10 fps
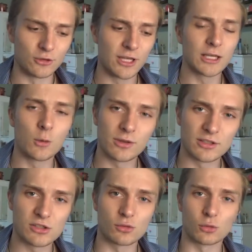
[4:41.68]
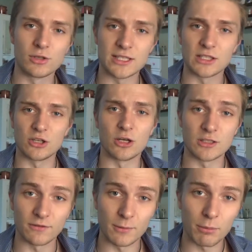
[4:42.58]
to take away the swords and
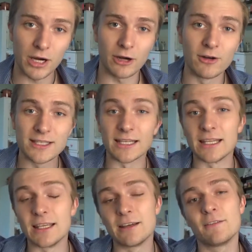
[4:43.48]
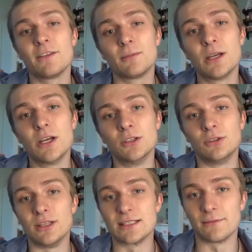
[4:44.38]
guns of the pirates and give them
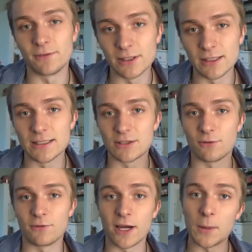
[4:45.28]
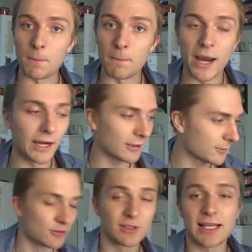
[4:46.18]
to the civilians to fight back.
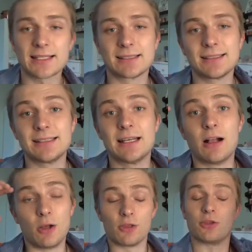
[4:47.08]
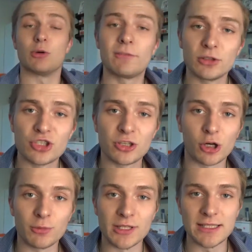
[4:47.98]
So lastly, the
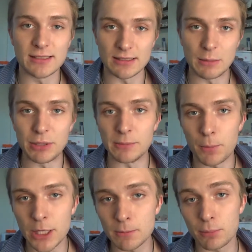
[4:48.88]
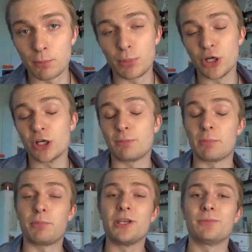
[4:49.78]
Revolutionary Army and the citizens beat Blackbeard,
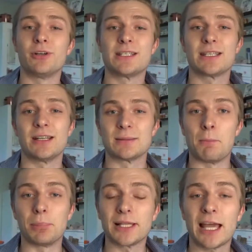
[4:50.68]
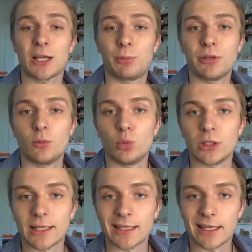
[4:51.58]
but Blackbeard says Blackbeard
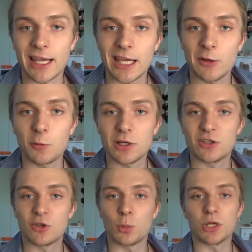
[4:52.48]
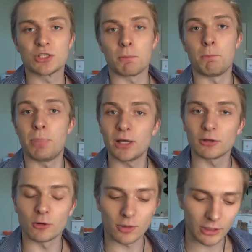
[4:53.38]
will get angry, to which
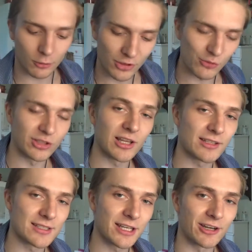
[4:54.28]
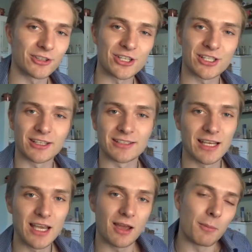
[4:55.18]
Bello, and I already really like this character, says
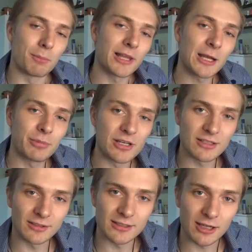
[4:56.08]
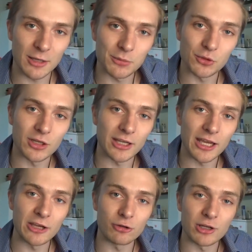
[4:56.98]
Blackbeard is not the type to get
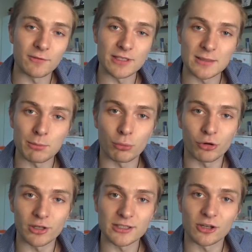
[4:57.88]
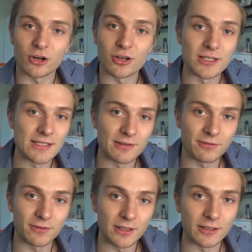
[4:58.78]
angry if his subordinates are
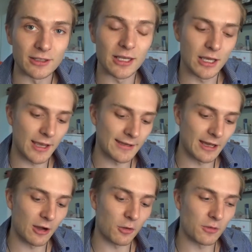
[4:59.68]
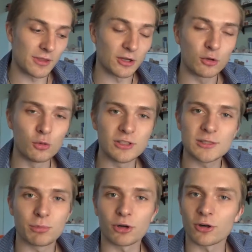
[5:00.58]
defeated. And now the
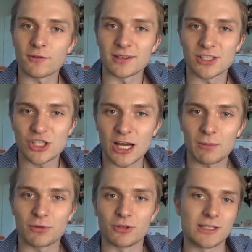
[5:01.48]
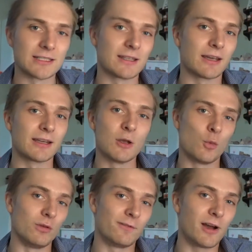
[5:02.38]
coolest part of this chapter is that
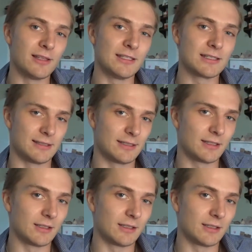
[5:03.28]
we finally